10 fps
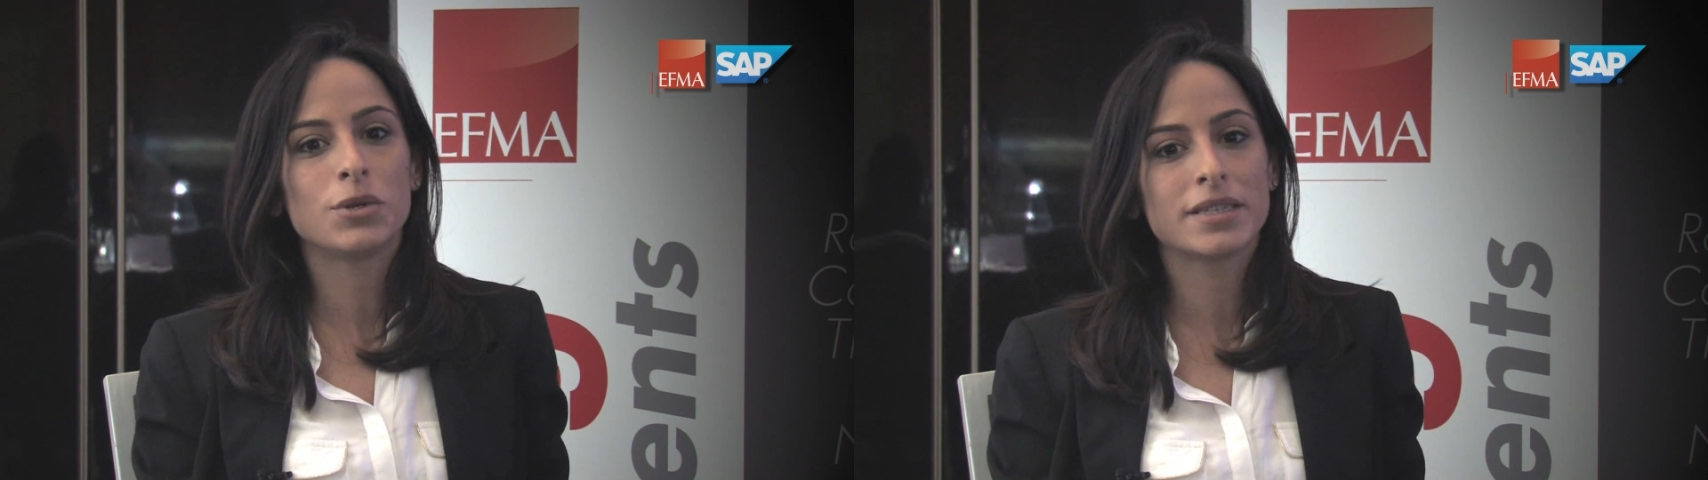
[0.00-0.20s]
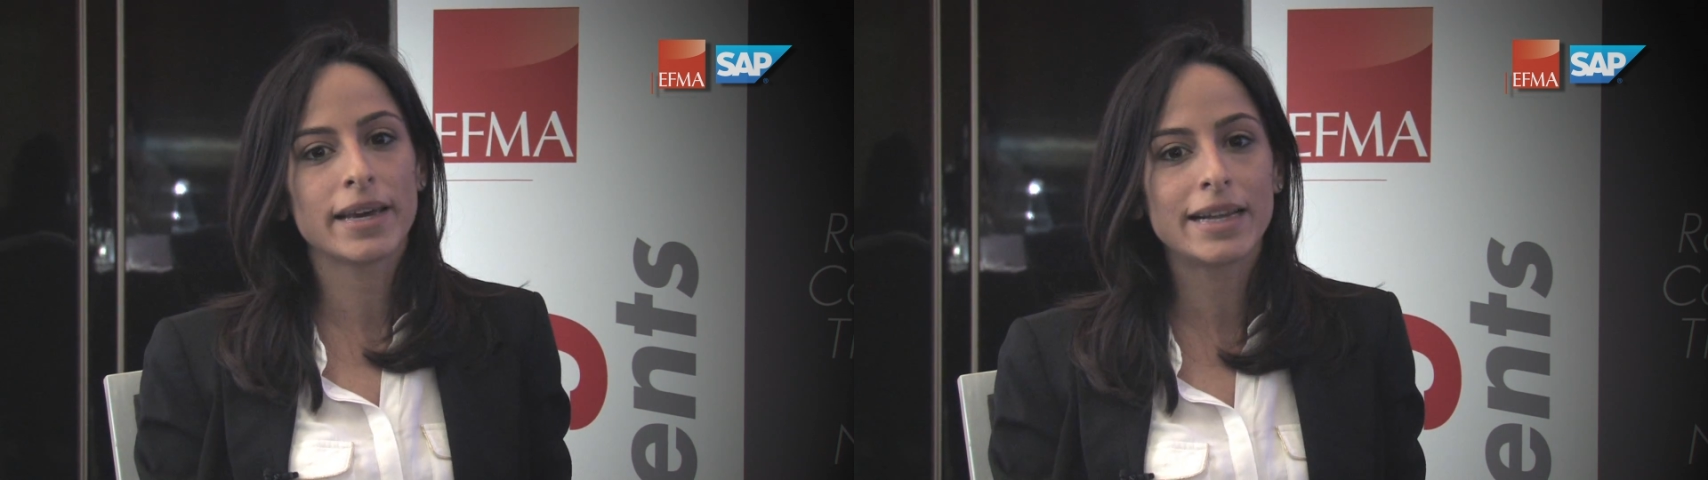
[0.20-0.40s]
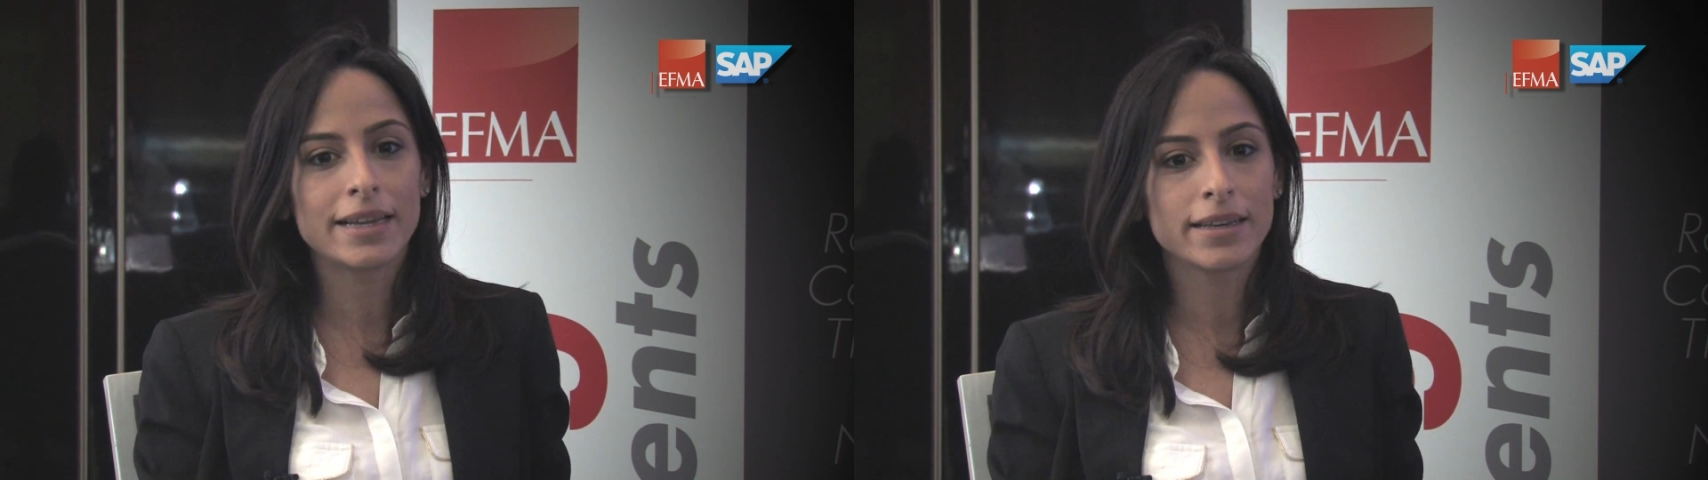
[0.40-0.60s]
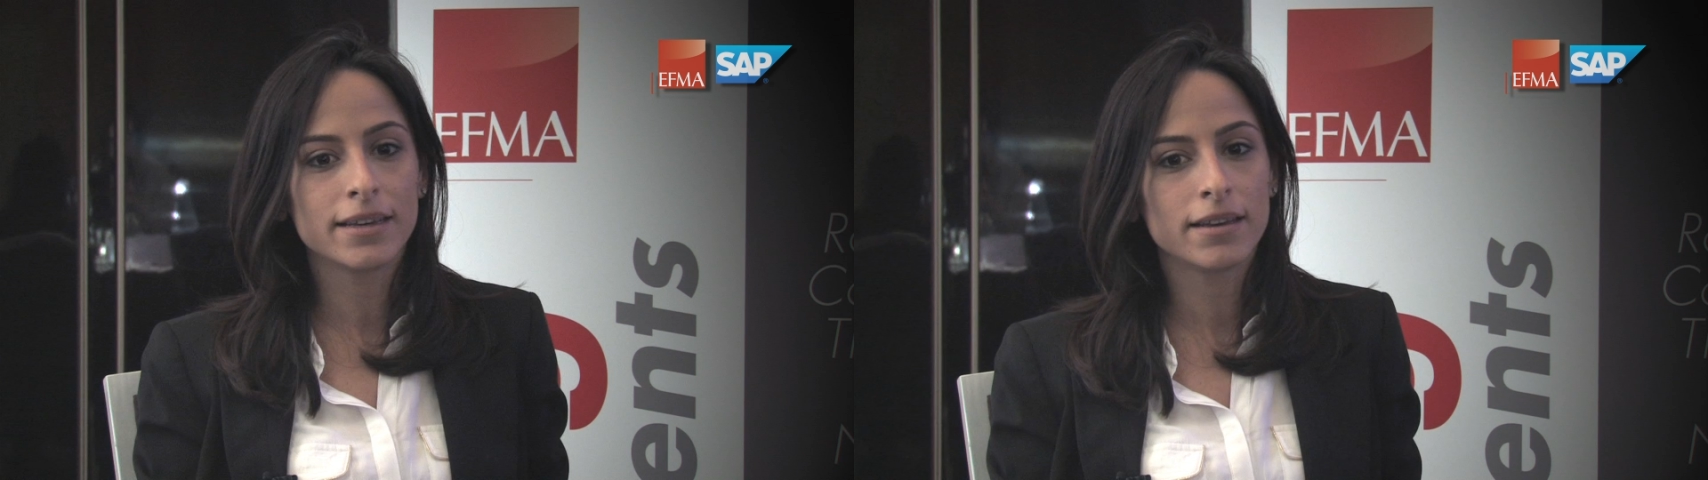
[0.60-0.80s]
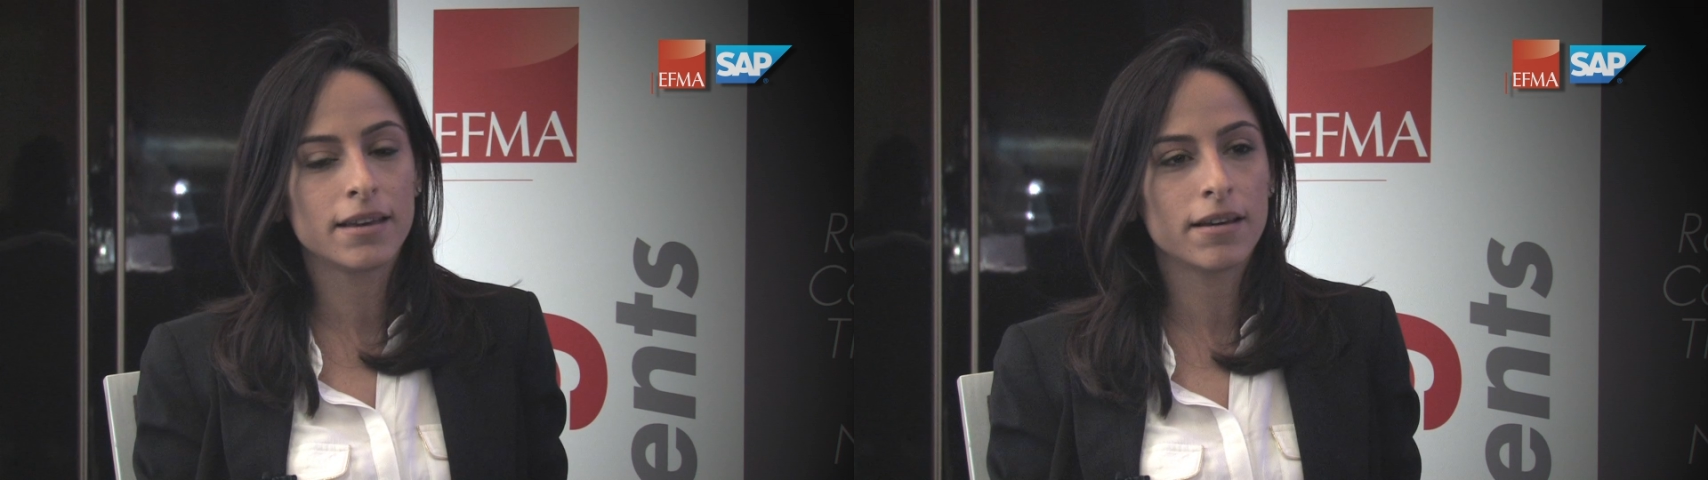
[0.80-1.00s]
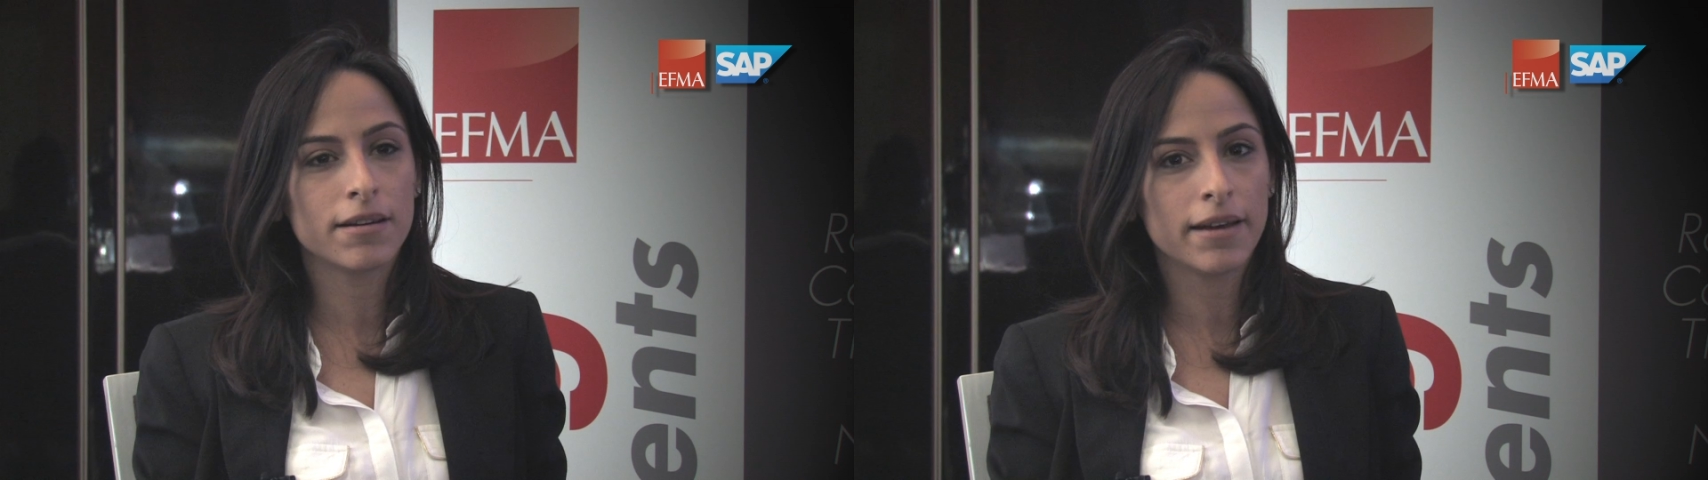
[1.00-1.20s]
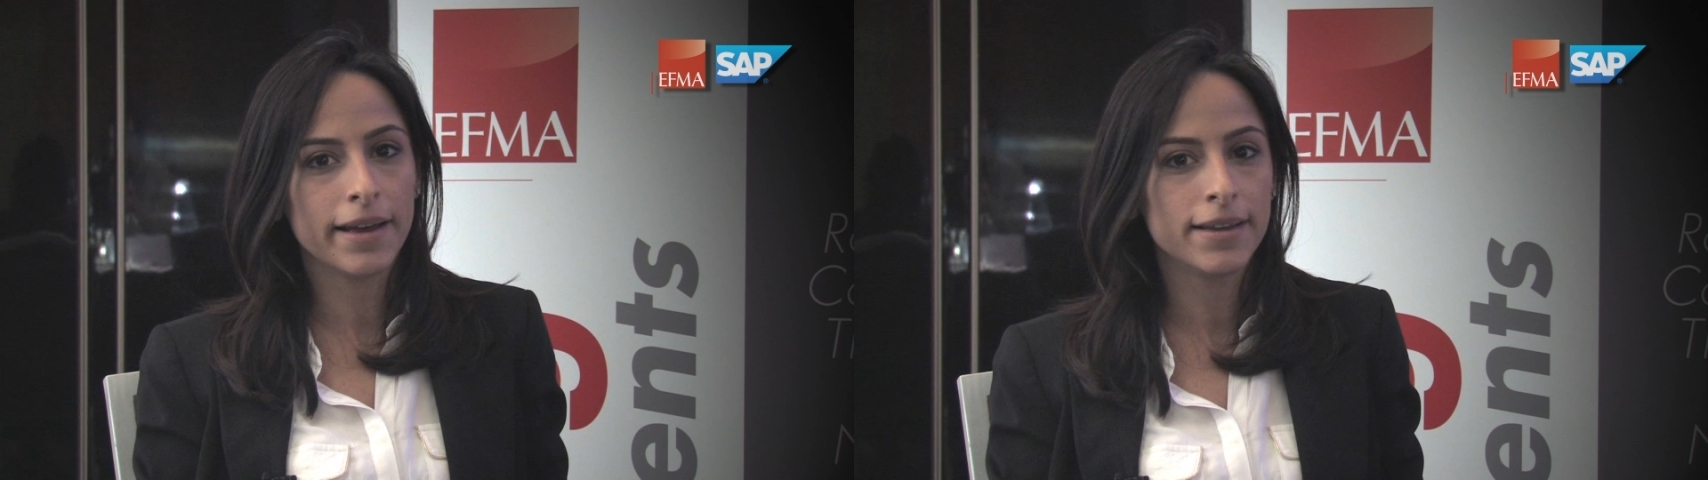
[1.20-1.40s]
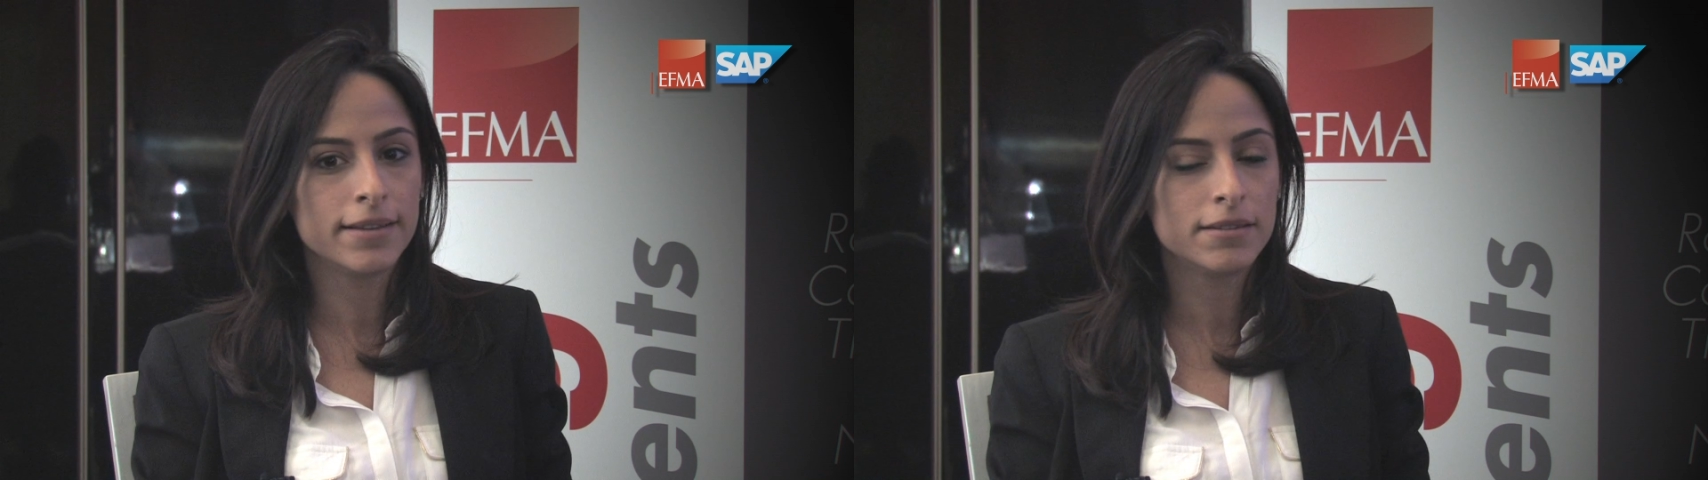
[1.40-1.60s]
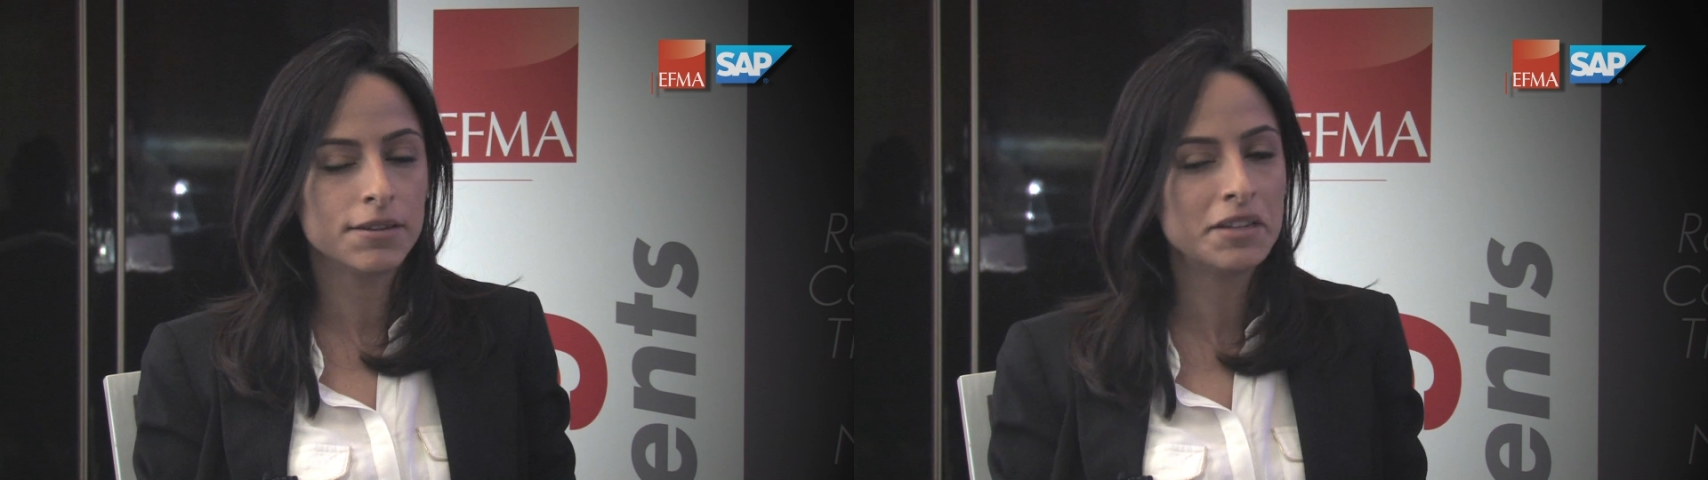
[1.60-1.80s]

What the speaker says: recycling and